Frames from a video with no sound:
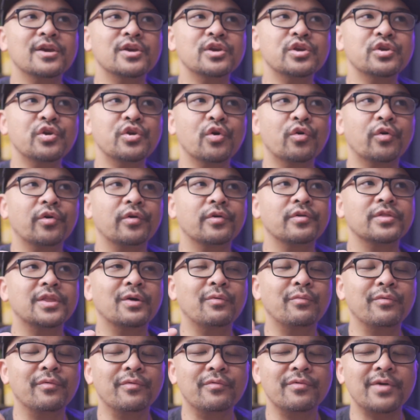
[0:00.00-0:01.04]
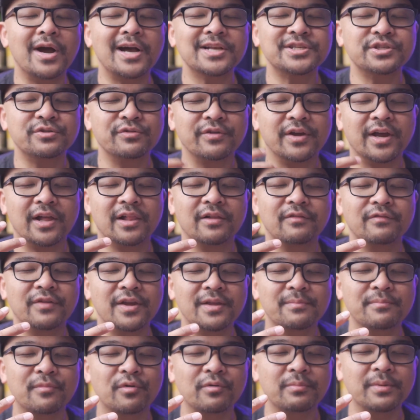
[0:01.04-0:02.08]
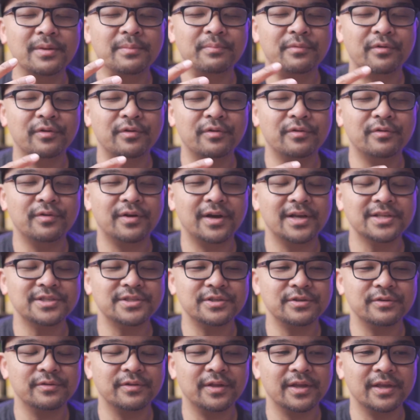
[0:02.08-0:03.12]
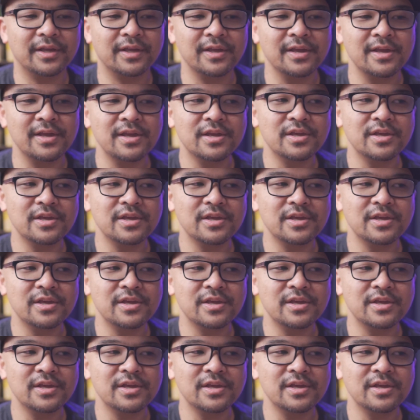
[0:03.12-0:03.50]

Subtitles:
as you elevate more people, as you like,